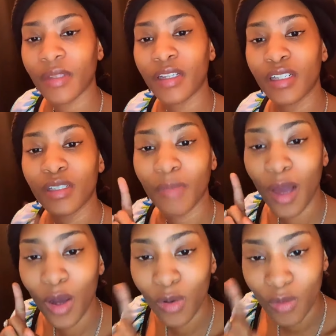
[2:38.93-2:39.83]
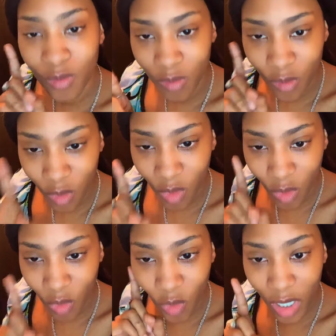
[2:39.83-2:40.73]
This is my
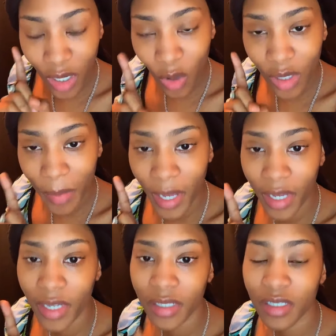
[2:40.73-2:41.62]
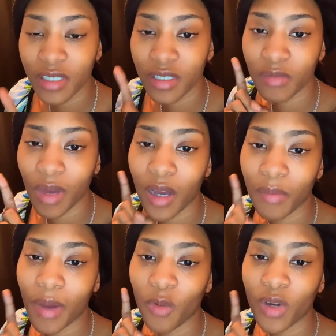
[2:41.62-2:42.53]
one and only page. My,
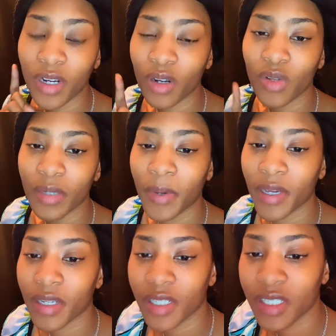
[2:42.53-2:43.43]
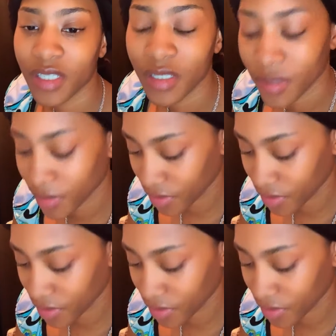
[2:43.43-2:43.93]
my one and only page.